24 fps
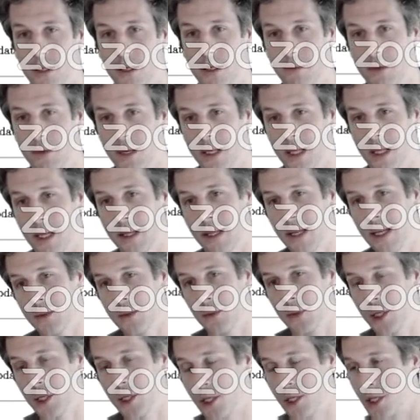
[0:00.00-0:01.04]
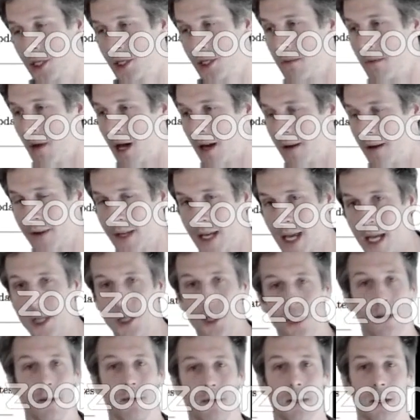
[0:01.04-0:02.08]
something like this, which is just a
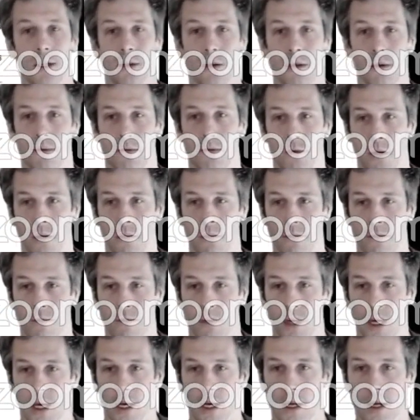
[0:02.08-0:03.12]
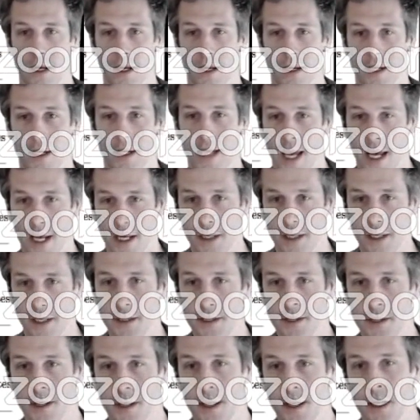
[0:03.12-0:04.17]
modification of the uniform
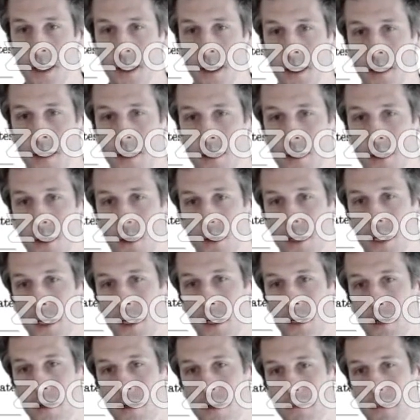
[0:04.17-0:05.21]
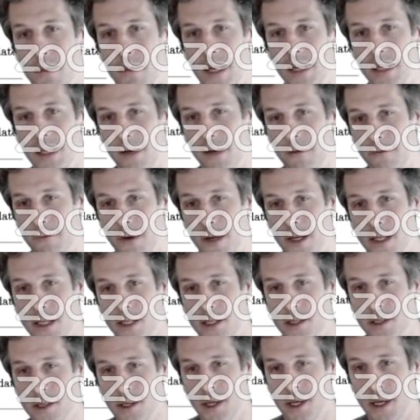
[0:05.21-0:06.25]
case. So here, the main
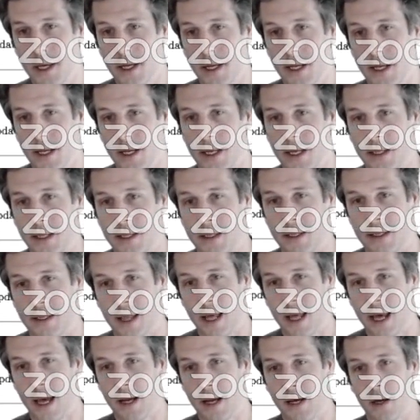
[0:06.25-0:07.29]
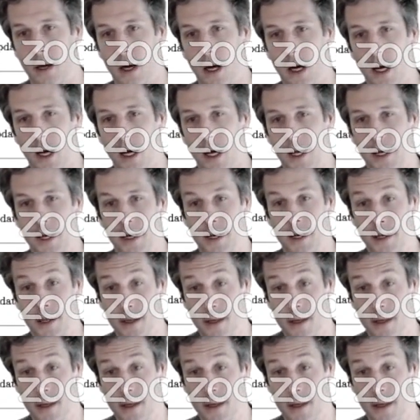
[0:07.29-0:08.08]
difference is that on